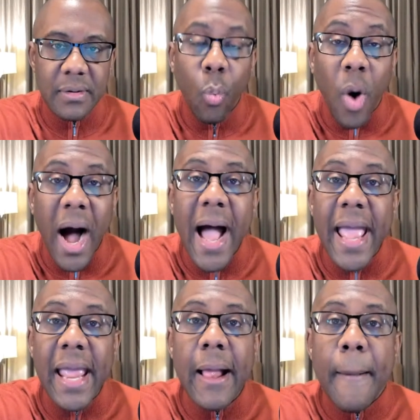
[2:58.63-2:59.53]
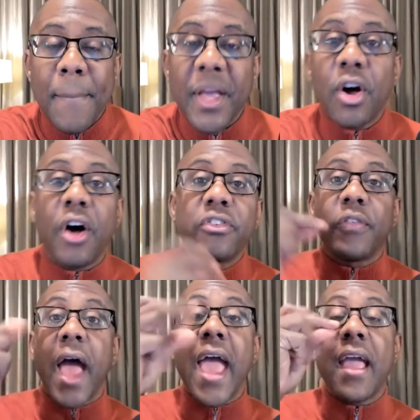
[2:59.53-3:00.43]
Why? Because of,
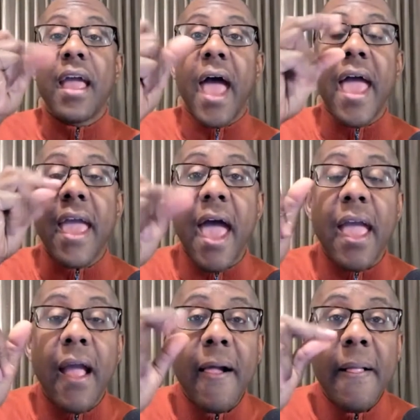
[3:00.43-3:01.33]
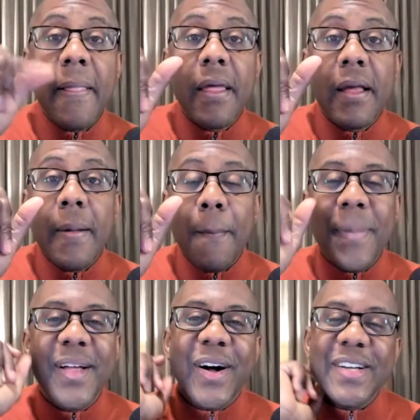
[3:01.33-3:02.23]
hey,
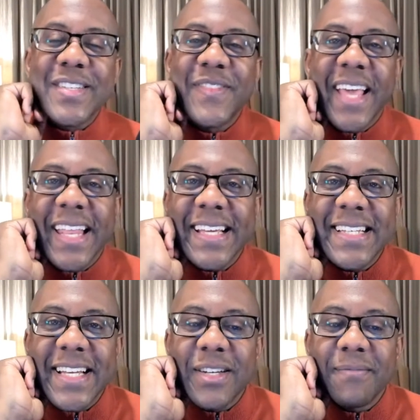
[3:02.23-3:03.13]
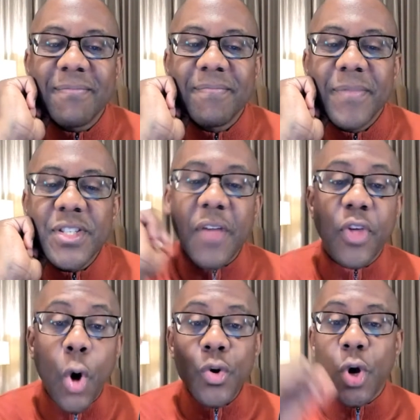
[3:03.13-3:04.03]
because of getting attention. Seth
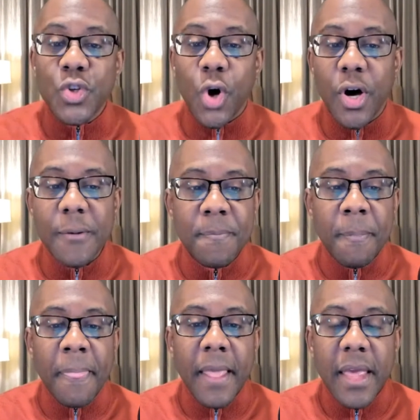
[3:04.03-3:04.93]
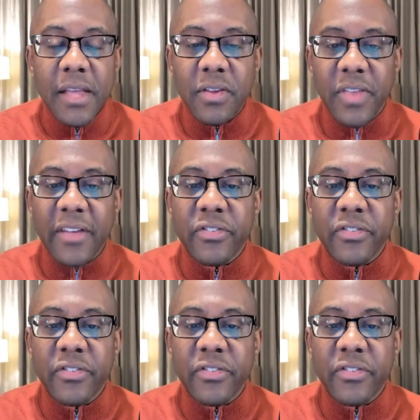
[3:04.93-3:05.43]
Godin goes on. He says,